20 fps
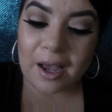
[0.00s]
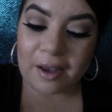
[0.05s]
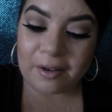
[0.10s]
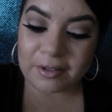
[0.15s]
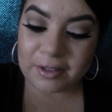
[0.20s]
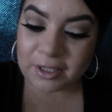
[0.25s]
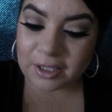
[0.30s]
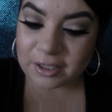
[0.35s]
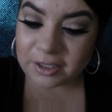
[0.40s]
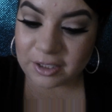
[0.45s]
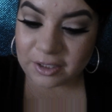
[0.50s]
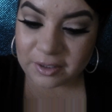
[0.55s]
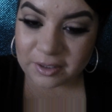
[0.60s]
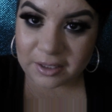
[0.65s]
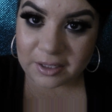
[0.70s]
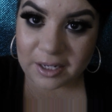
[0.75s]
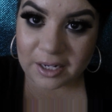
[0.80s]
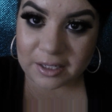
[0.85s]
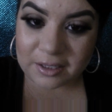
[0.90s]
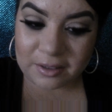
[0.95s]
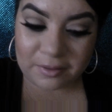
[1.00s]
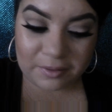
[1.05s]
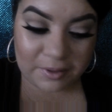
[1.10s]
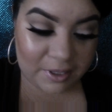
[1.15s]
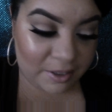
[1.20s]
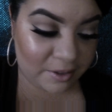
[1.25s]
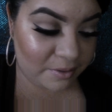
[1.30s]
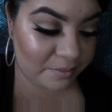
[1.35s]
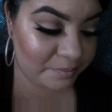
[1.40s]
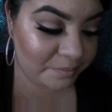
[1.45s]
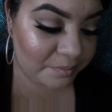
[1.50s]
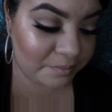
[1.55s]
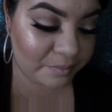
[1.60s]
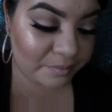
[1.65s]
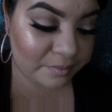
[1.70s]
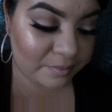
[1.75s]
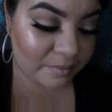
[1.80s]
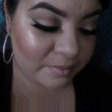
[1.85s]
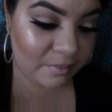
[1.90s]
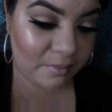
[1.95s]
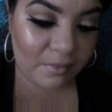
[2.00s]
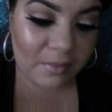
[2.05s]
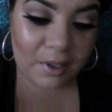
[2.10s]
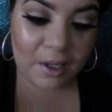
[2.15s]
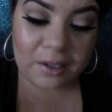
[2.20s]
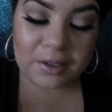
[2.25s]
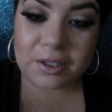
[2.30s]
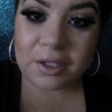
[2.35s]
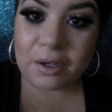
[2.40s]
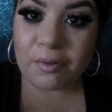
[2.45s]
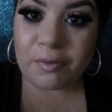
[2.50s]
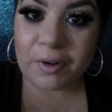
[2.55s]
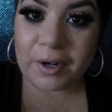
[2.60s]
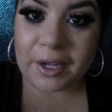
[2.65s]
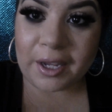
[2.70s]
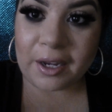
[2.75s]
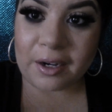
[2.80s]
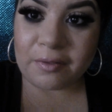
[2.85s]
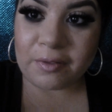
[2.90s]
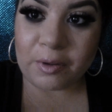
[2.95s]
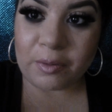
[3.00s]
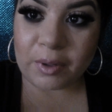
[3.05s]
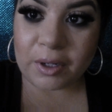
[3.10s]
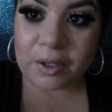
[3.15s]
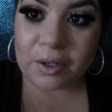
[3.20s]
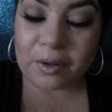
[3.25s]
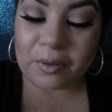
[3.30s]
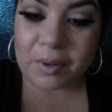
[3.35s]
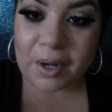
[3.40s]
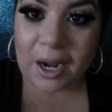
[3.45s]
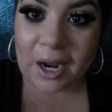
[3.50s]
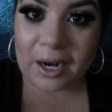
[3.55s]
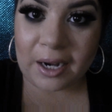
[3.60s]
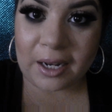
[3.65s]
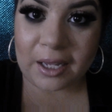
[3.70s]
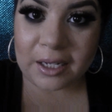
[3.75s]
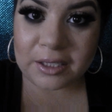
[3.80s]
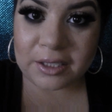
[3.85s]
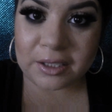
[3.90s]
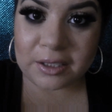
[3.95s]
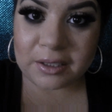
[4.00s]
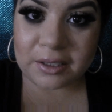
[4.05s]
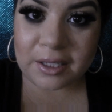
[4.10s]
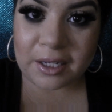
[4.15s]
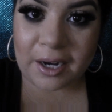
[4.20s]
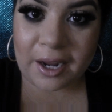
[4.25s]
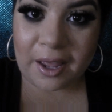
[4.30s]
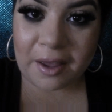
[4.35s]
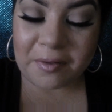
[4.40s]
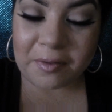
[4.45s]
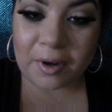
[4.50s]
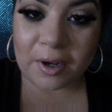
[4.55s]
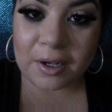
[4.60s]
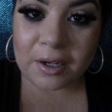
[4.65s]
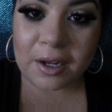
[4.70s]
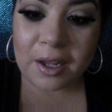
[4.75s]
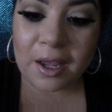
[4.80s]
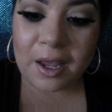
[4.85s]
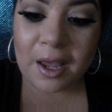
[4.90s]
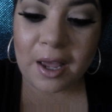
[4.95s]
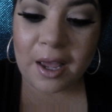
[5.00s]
I will talk to you in the next video. Don't forget, if you want to know what eyelashes that I have on,